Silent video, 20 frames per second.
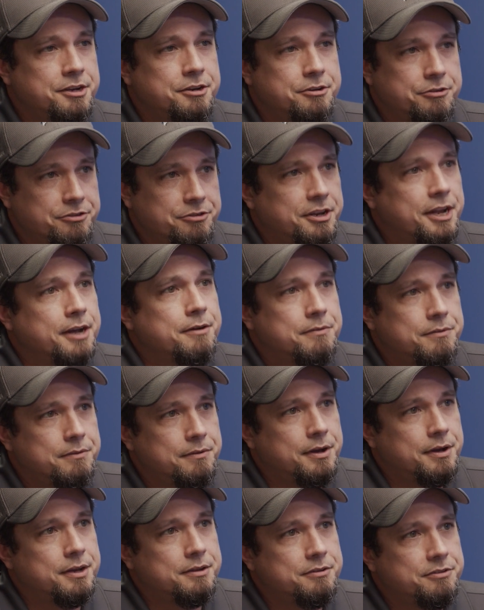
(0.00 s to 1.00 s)
years now.
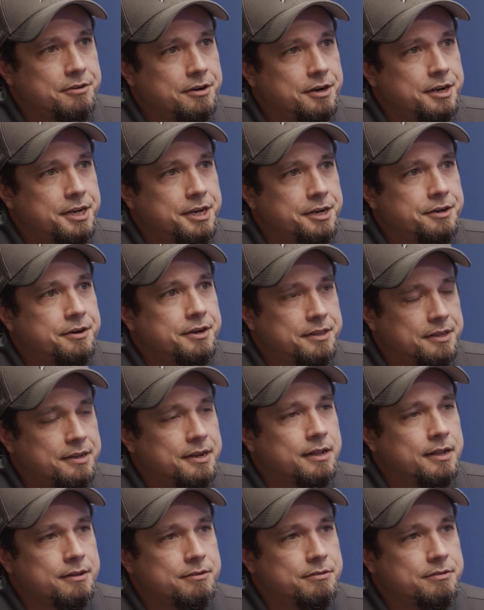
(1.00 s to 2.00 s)
Yeah. I started here at the
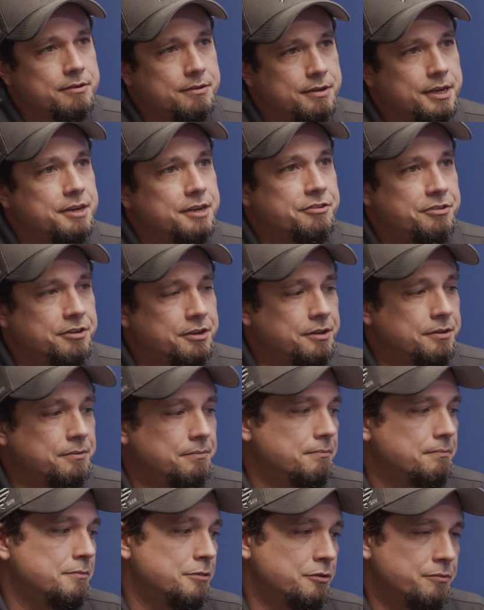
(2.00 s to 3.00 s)
Dallas
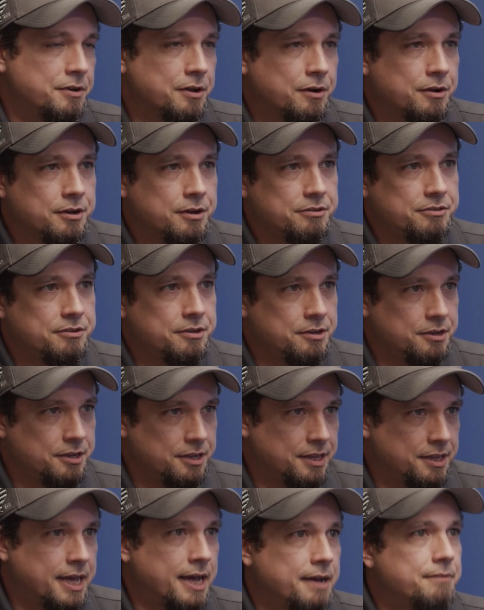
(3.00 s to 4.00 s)
location, moved to Austin,
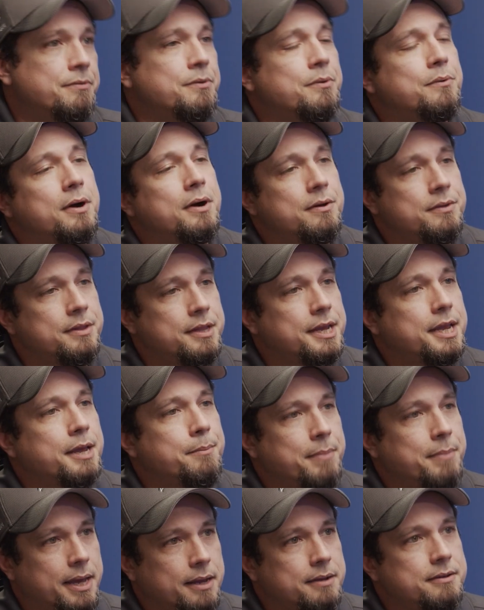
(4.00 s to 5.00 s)
did that for a while, and then
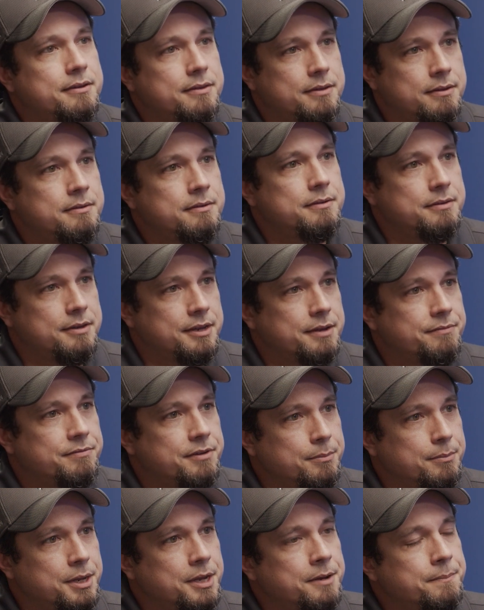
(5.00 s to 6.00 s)
came back to
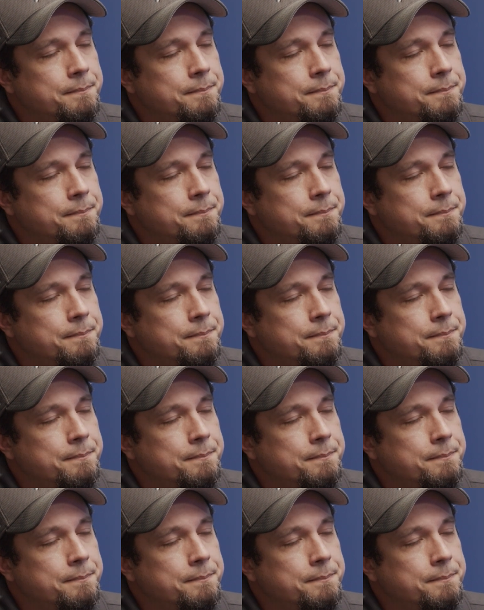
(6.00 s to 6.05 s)
DFW.